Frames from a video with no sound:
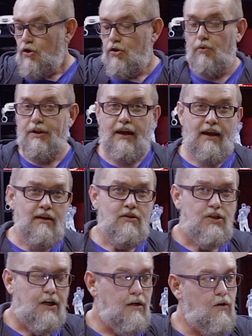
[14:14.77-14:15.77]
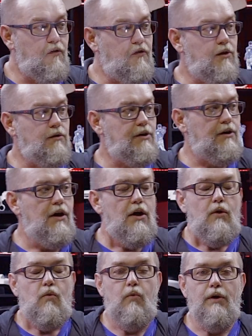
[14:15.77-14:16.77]
So the internal filter
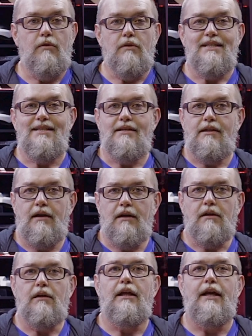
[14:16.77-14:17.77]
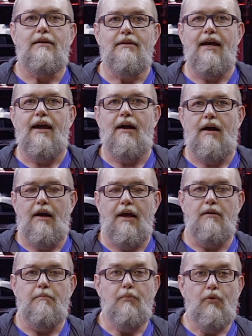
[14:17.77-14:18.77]
will circulate the air
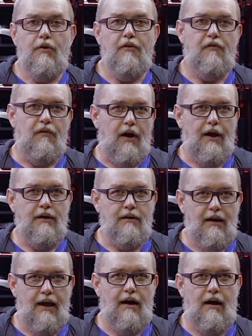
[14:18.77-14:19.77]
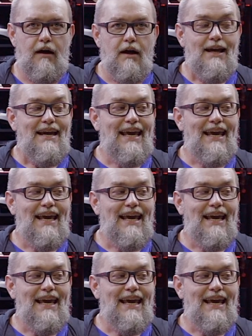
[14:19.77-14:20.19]
and purifying the air